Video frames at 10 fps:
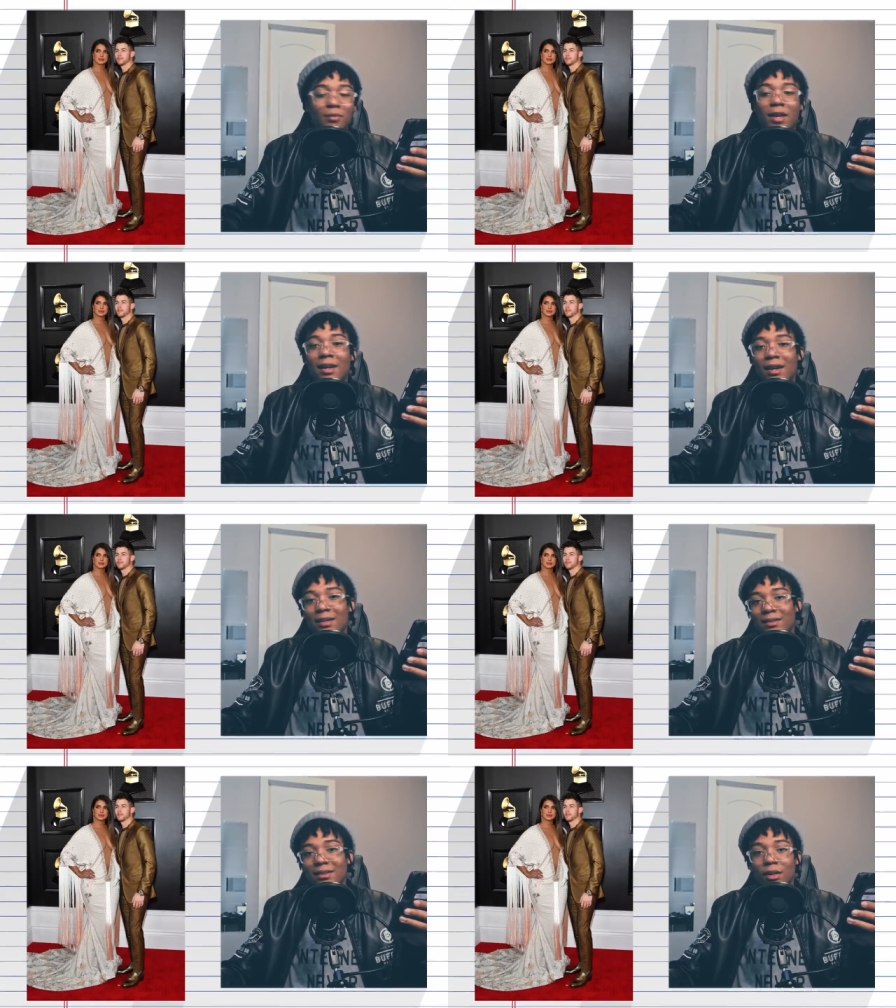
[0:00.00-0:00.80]

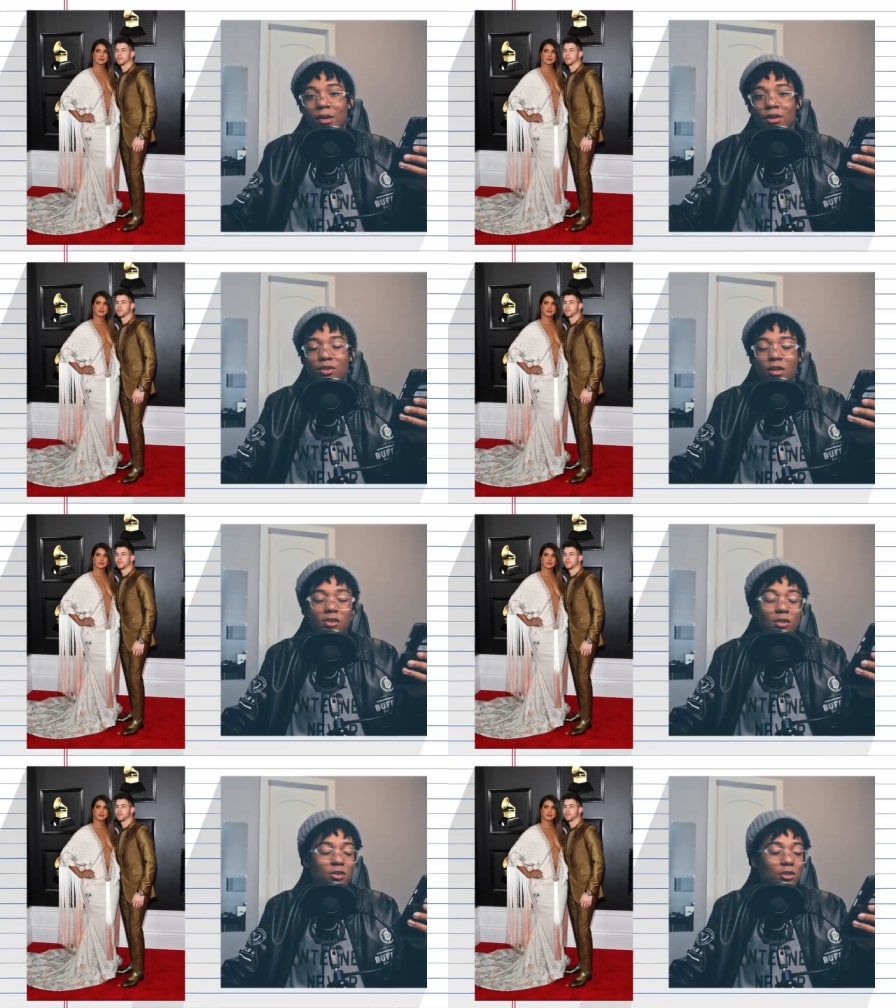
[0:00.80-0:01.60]
Again,
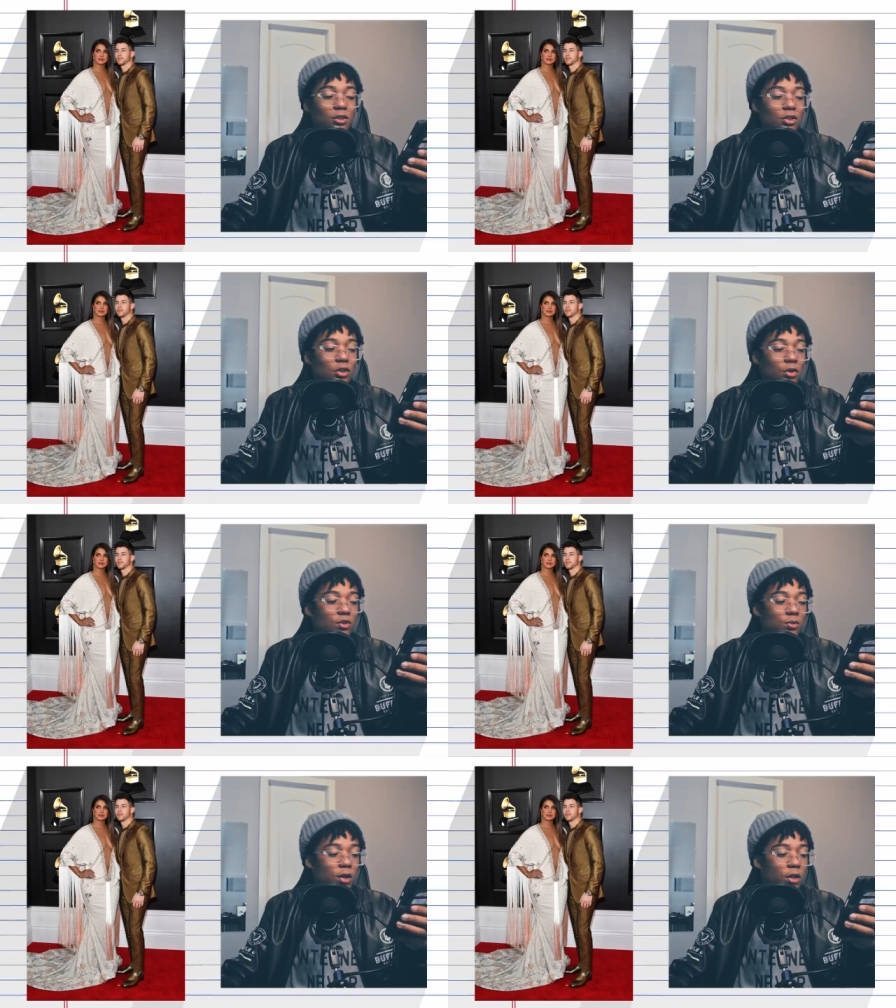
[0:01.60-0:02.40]
congratulations to the
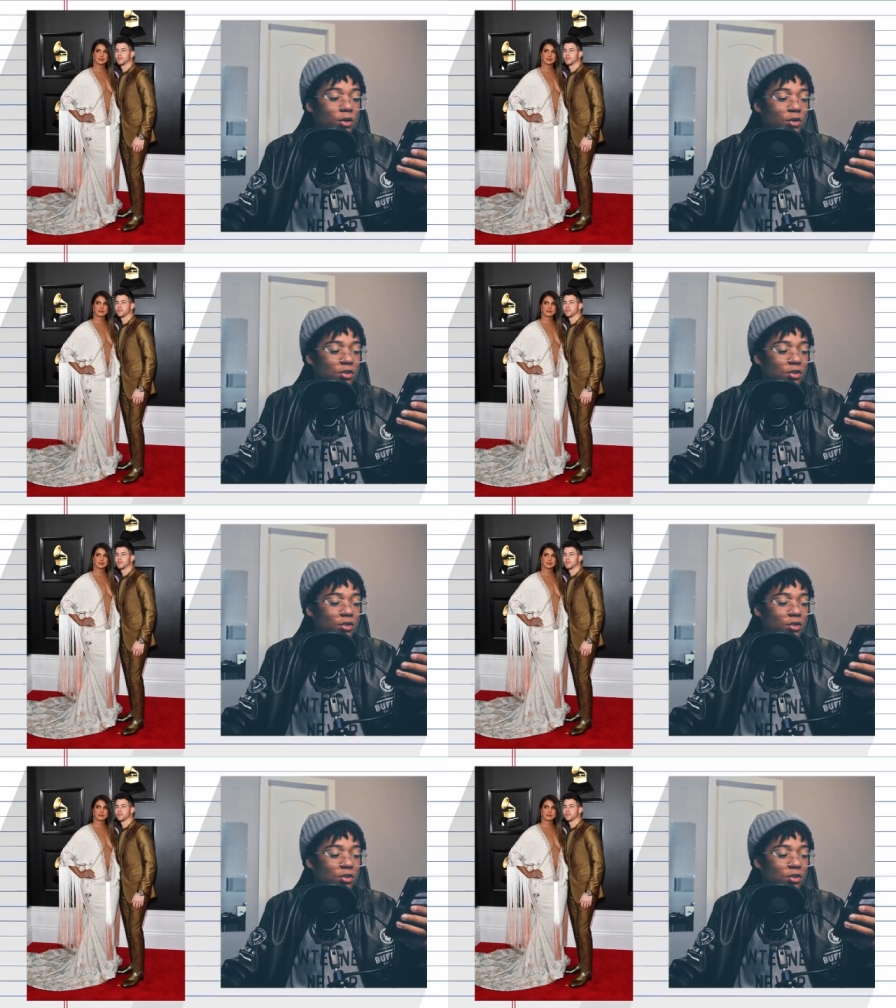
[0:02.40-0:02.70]
Jonas Brothers.